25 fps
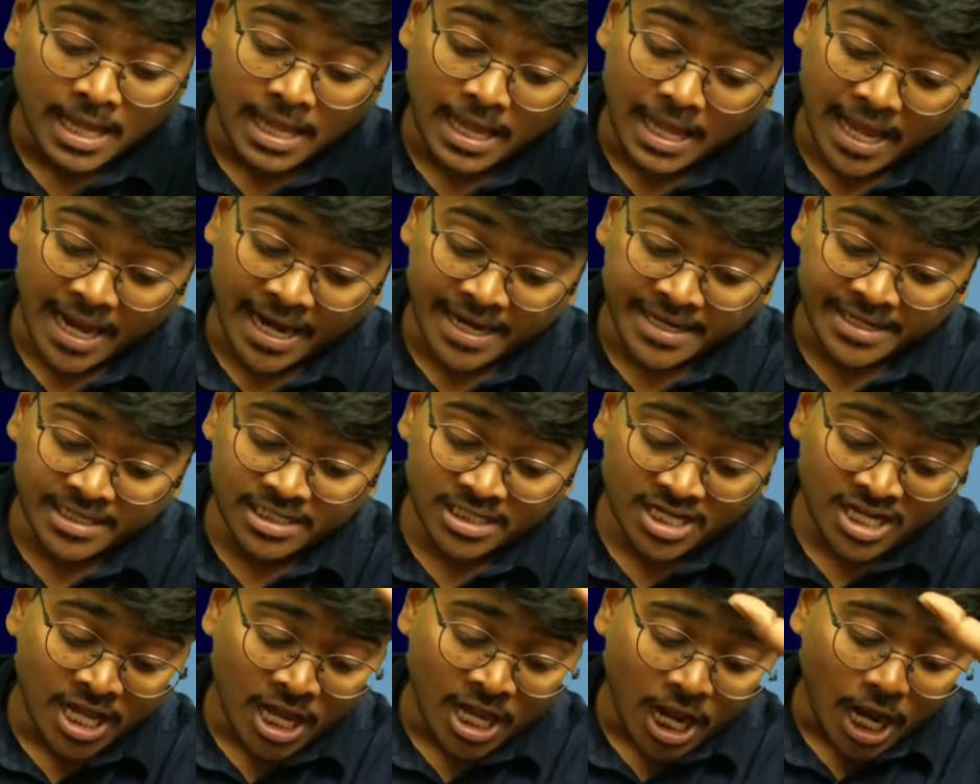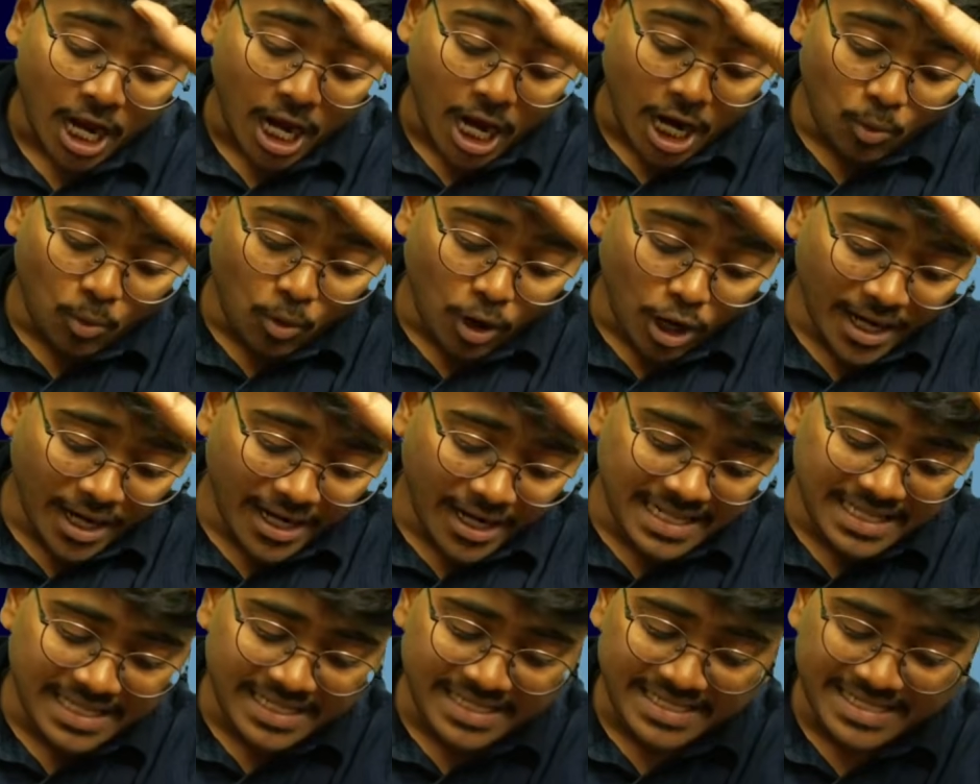and
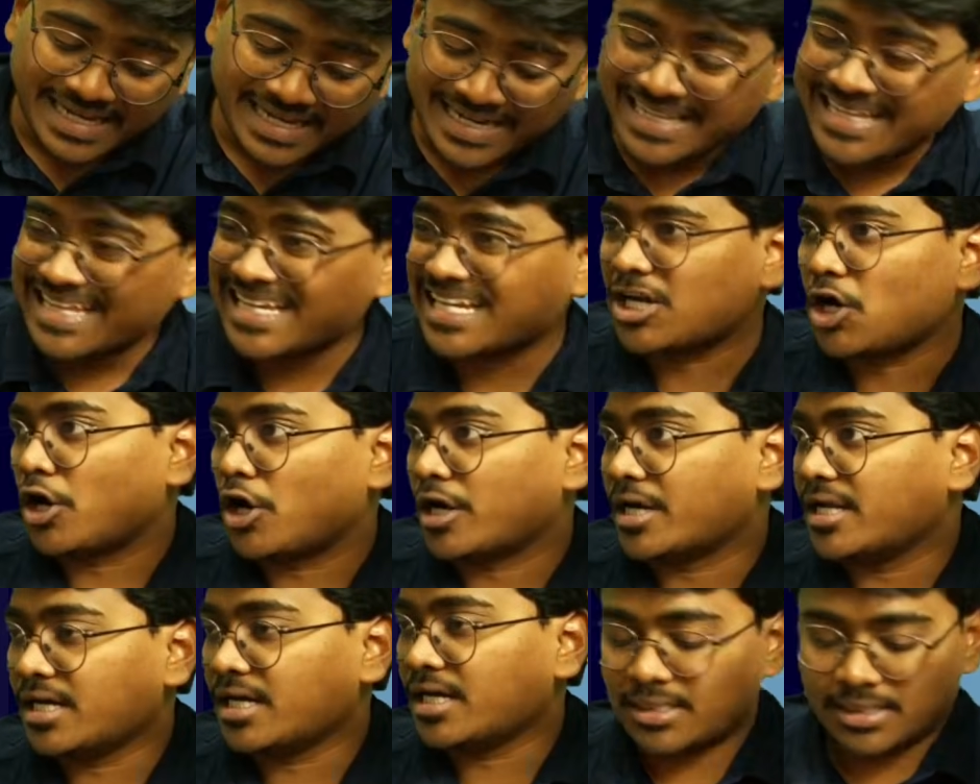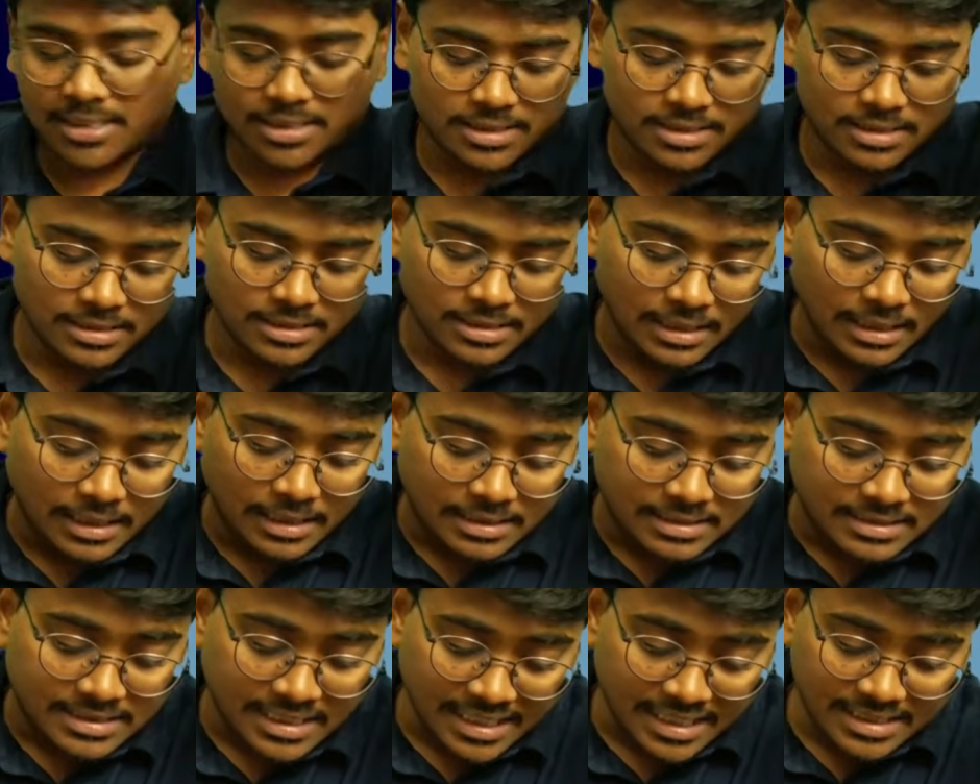avoid any conduct
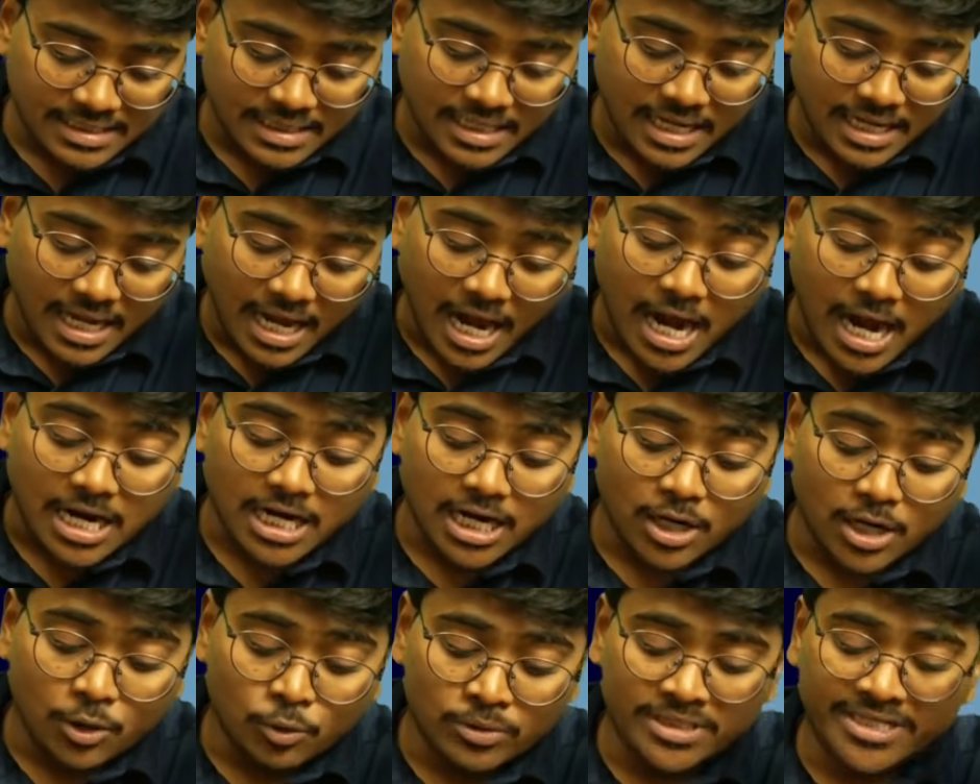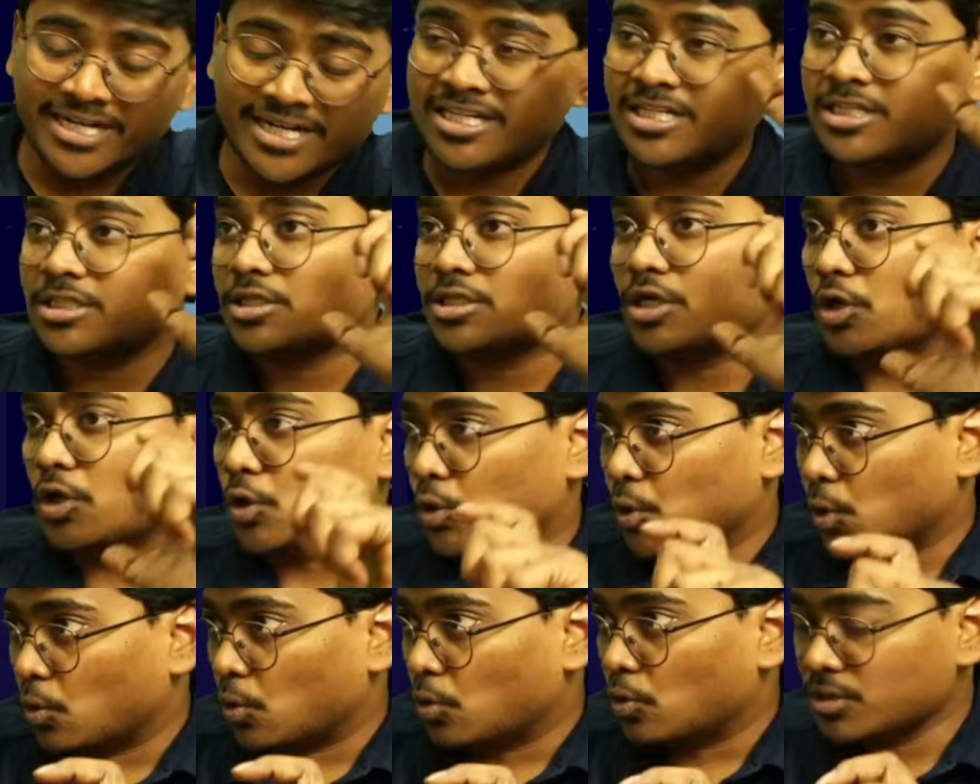that accountant
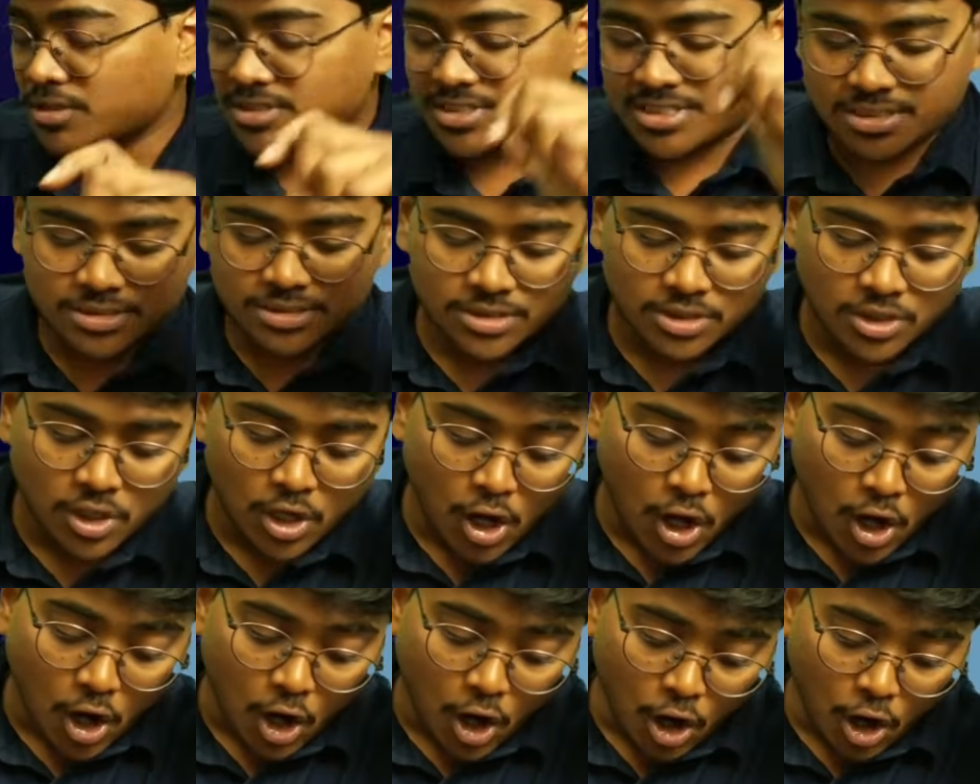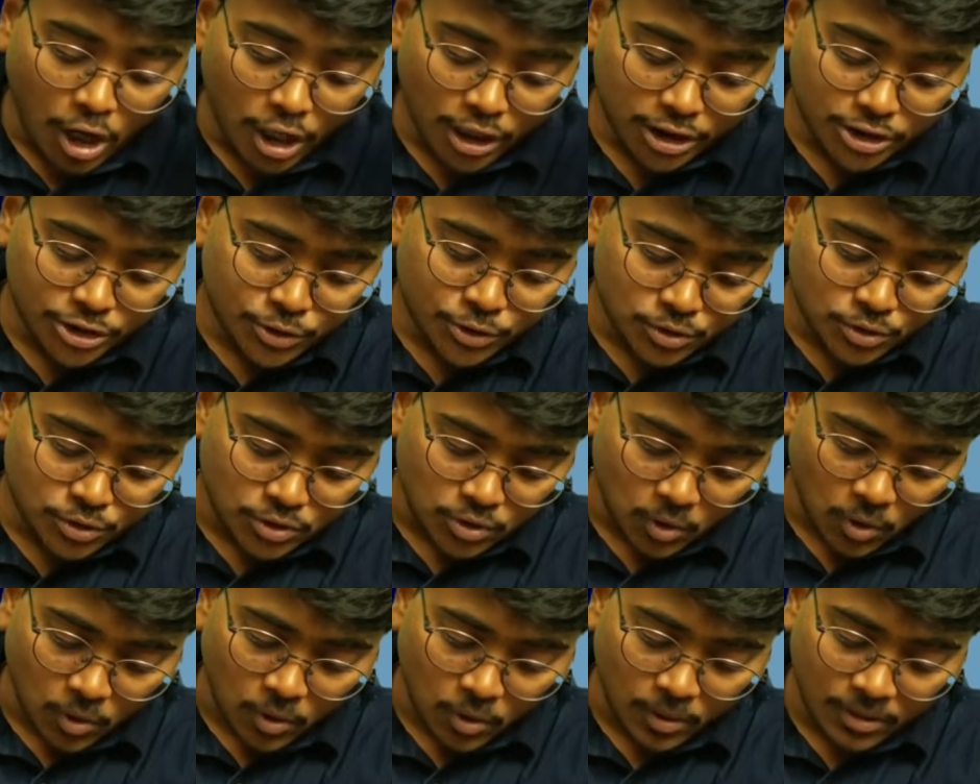knows or should
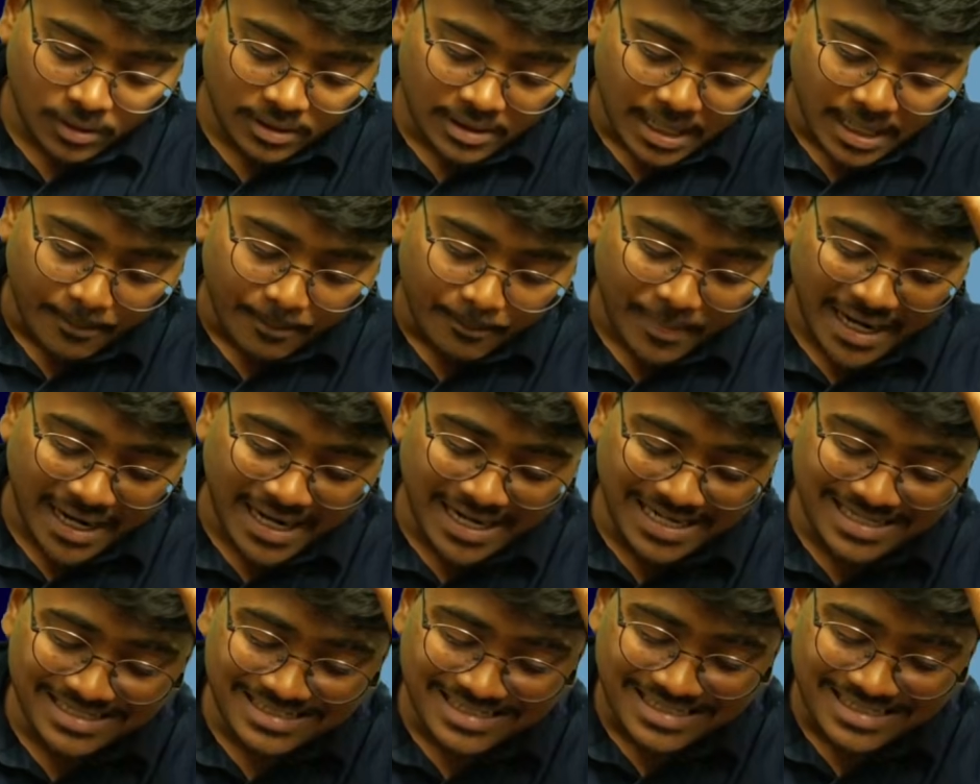know might